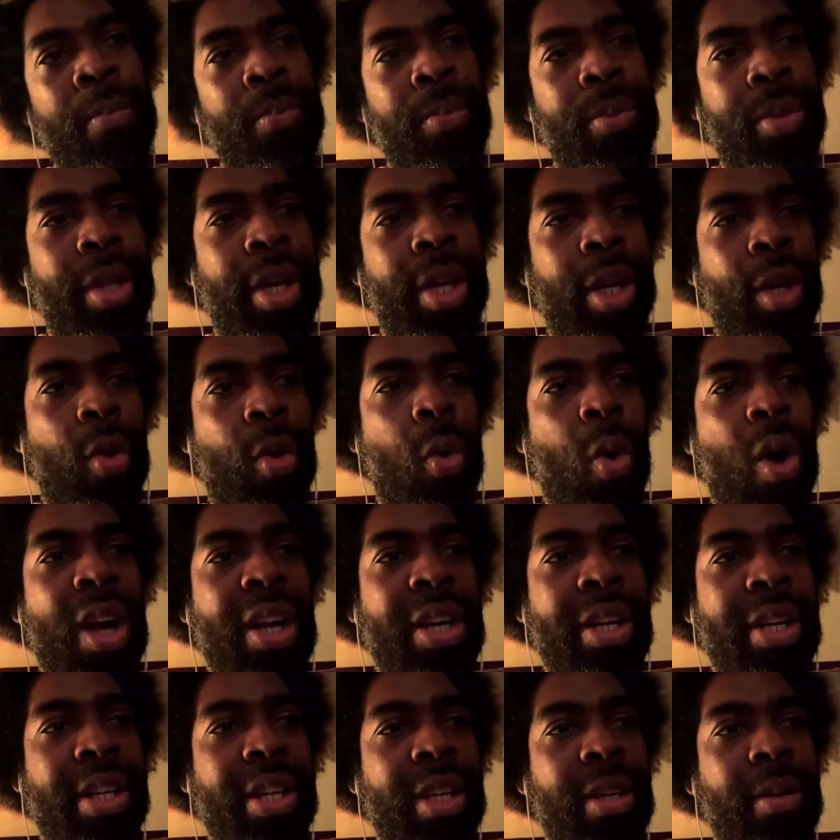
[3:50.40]
the
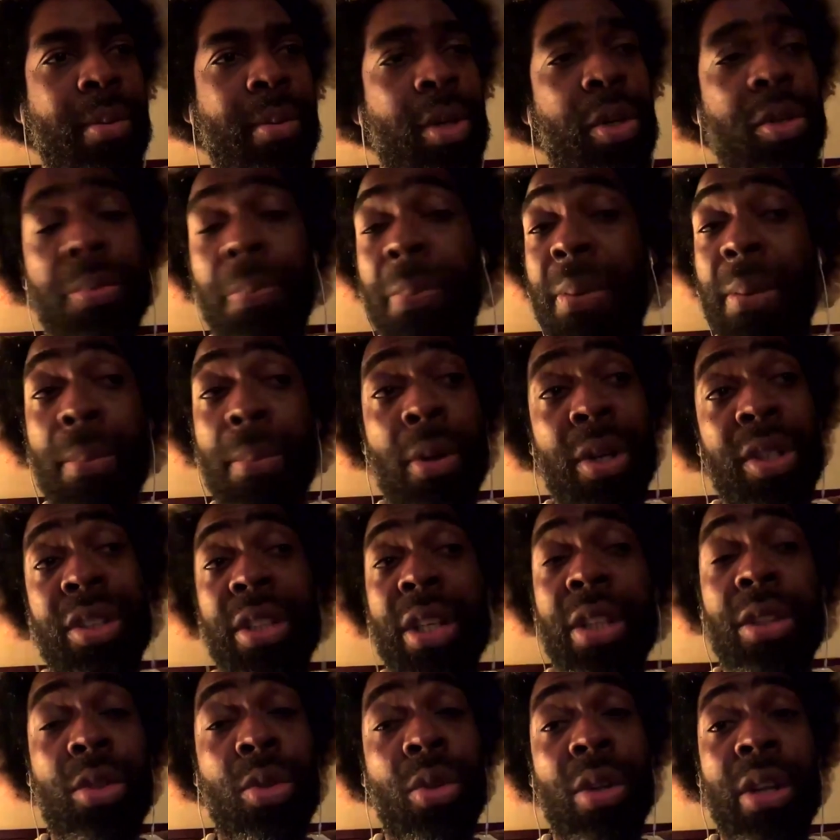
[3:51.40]
quality, because people
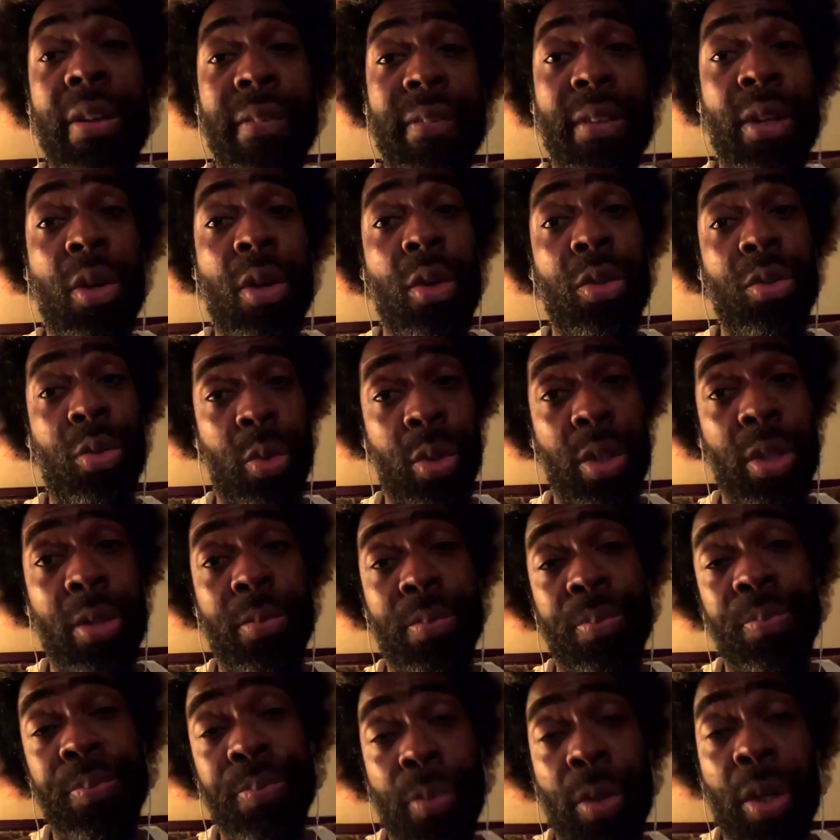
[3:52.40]
start to leave the country
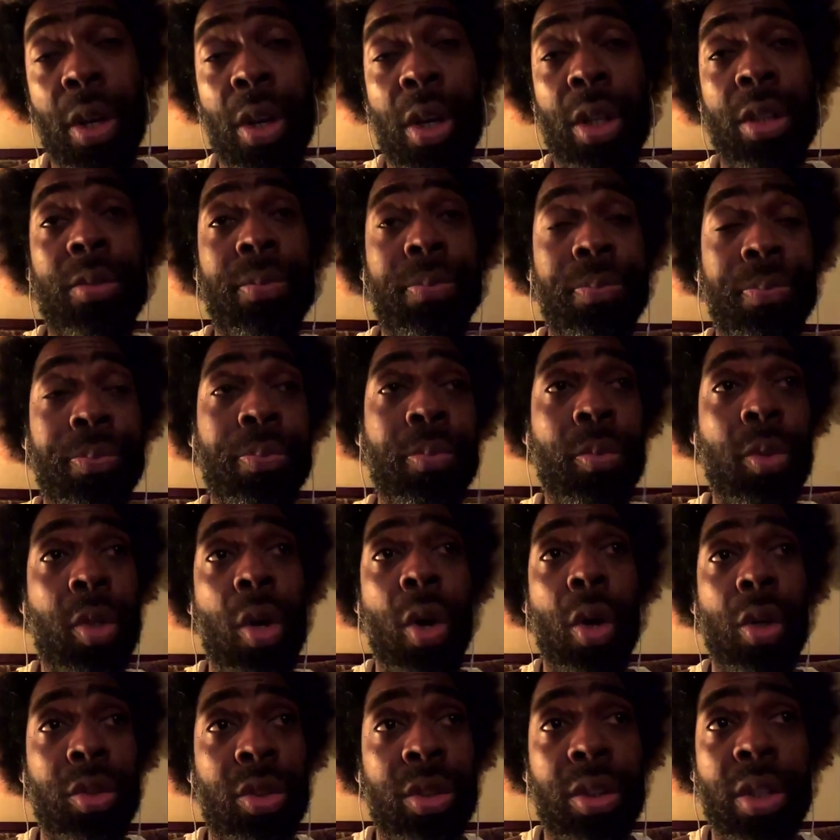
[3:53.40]
a lot
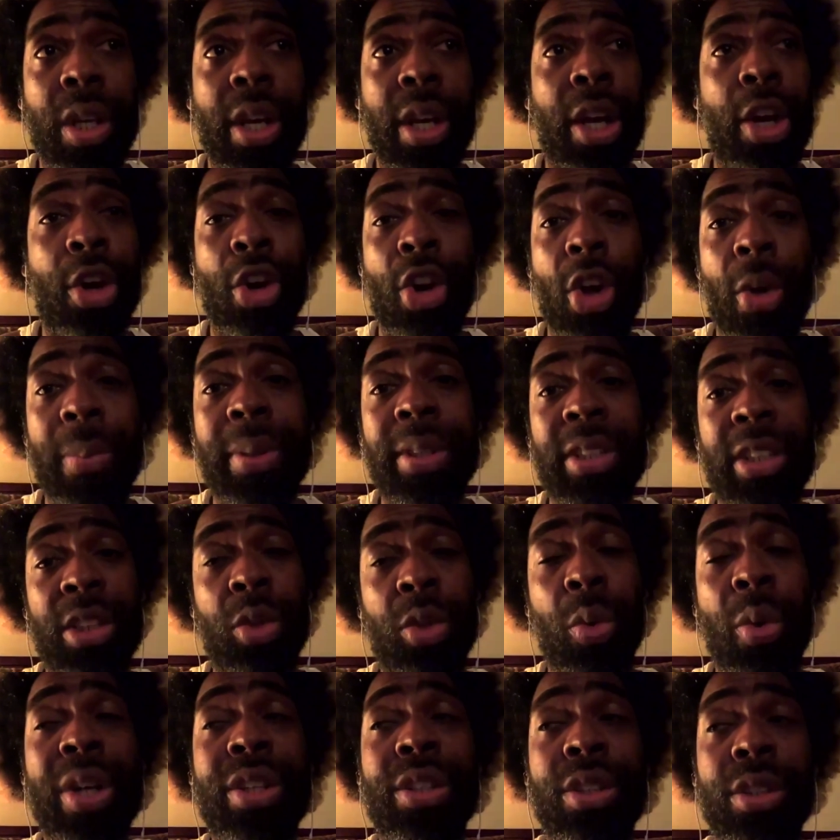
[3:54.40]
because economic
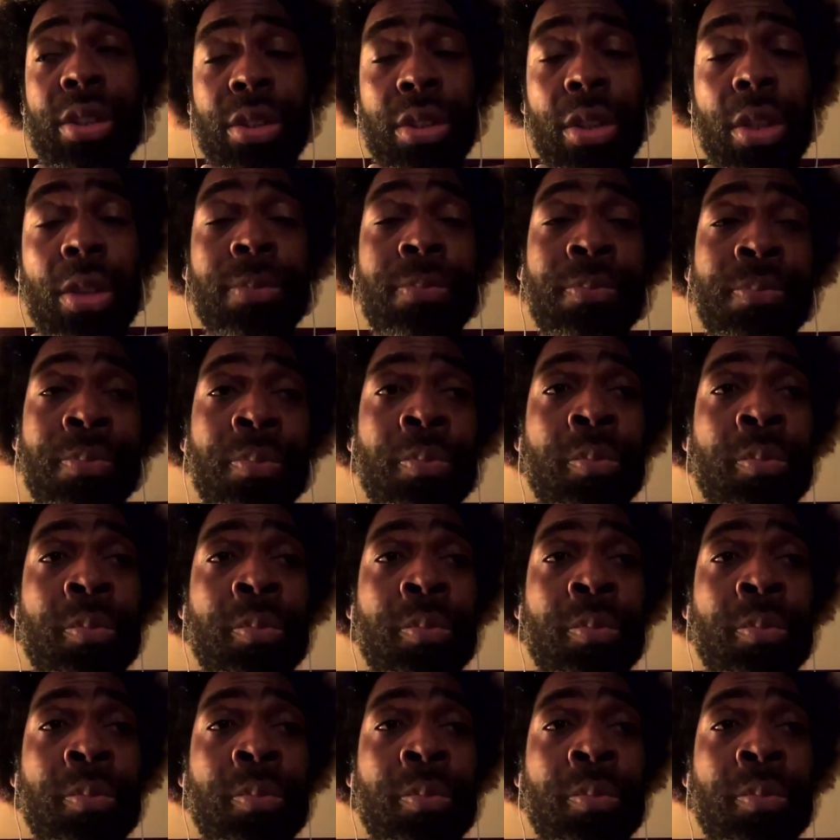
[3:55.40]
situation. So